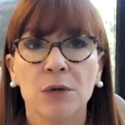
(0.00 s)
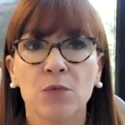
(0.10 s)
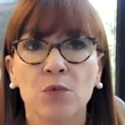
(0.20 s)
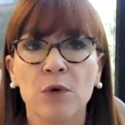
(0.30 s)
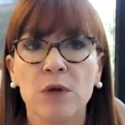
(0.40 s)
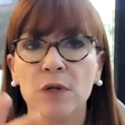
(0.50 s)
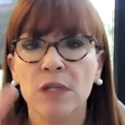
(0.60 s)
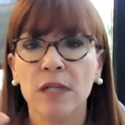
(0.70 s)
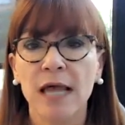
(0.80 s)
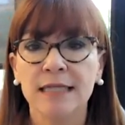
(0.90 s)
we would
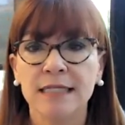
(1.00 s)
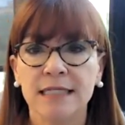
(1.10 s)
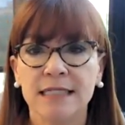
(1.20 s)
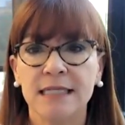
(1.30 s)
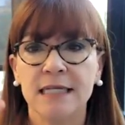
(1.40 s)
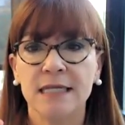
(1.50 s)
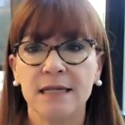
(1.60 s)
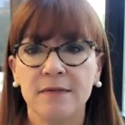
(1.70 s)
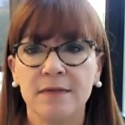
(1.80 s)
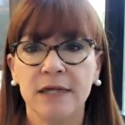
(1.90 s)
like to
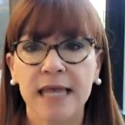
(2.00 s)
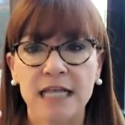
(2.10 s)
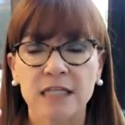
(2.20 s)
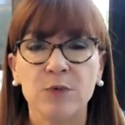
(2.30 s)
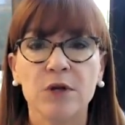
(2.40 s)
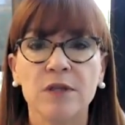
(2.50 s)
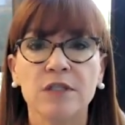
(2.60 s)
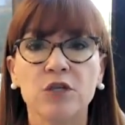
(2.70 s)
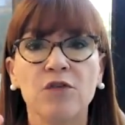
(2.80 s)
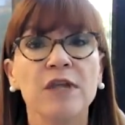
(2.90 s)
see the Casper and the
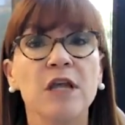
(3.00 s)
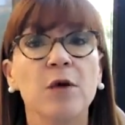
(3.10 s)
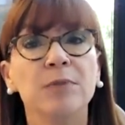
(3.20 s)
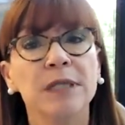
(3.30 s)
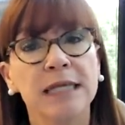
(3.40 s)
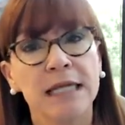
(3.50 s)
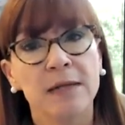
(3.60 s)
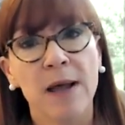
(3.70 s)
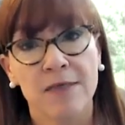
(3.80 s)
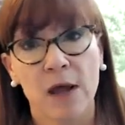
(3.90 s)
SOVI completed
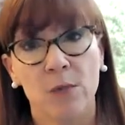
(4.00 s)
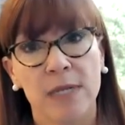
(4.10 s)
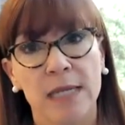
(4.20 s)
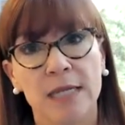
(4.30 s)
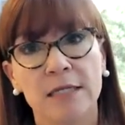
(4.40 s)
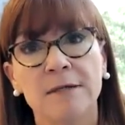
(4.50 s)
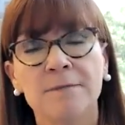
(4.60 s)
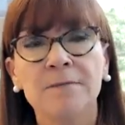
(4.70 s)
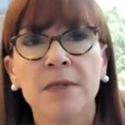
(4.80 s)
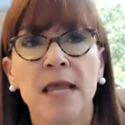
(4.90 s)
by that weekend.
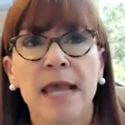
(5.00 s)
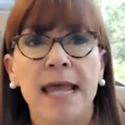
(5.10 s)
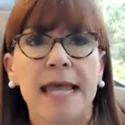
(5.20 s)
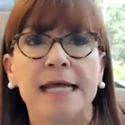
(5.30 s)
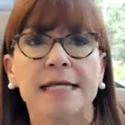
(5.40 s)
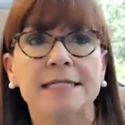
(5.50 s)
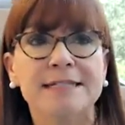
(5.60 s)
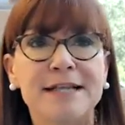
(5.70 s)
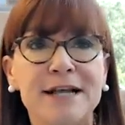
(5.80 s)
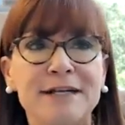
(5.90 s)

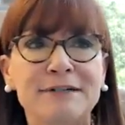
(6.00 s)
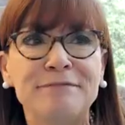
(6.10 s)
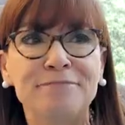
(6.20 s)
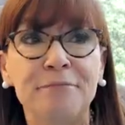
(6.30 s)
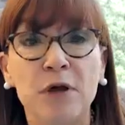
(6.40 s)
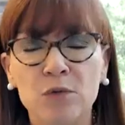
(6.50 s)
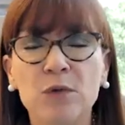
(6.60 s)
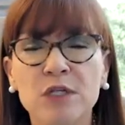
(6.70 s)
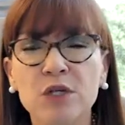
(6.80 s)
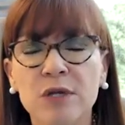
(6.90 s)
And but we
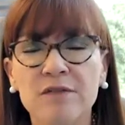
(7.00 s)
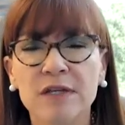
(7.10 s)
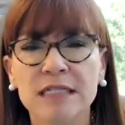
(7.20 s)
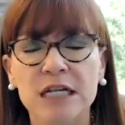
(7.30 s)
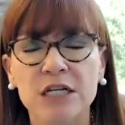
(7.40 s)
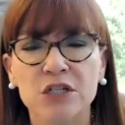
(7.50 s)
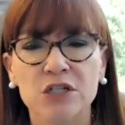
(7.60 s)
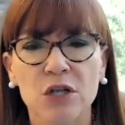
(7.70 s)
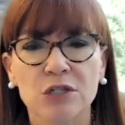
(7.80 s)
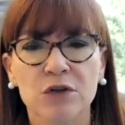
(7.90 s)
do give extensions
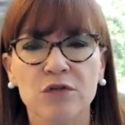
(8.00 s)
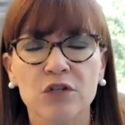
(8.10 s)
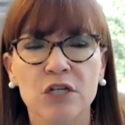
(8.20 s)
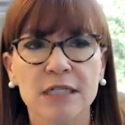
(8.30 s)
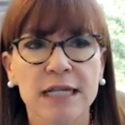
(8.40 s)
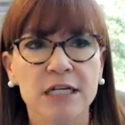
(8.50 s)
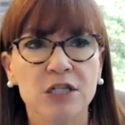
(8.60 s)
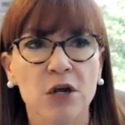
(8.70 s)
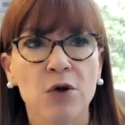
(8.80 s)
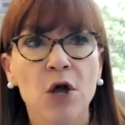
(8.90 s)
also if you just let us
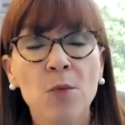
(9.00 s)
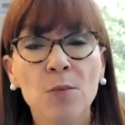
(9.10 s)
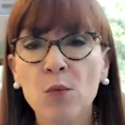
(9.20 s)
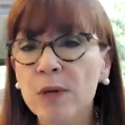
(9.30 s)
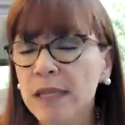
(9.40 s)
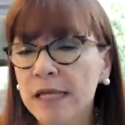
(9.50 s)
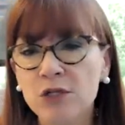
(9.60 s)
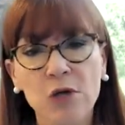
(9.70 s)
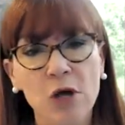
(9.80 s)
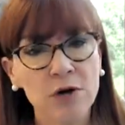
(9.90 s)
know. But we let
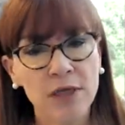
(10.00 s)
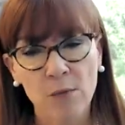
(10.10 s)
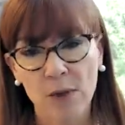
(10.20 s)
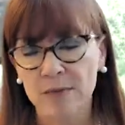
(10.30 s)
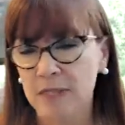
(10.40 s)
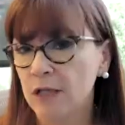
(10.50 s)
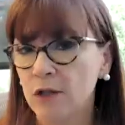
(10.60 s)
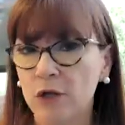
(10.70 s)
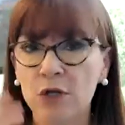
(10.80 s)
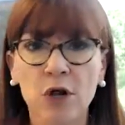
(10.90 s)
you go to that website,
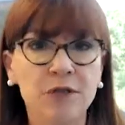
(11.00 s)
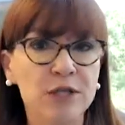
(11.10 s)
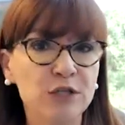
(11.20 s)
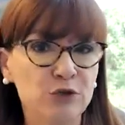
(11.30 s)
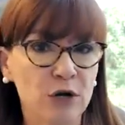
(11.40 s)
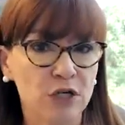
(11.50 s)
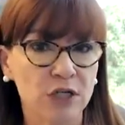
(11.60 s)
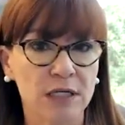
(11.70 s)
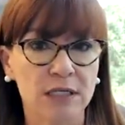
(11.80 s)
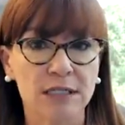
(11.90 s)
look at all the
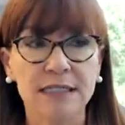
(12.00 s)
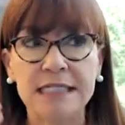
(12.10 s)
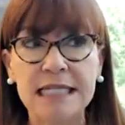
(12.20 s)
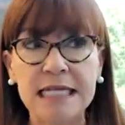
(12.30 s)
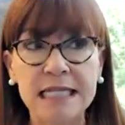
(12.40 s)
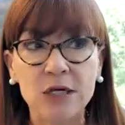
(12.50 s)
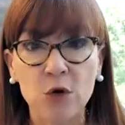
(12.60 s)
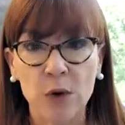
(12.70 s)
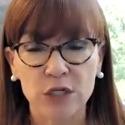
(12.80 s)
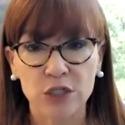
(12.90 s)
instructions, see the
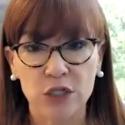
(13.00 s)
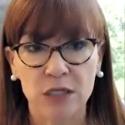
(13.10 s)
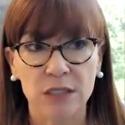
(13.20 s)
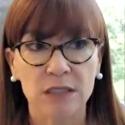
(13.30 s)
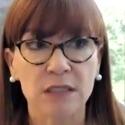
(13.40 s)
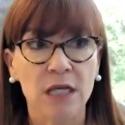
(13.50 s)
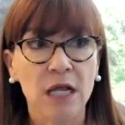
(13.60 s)
questions,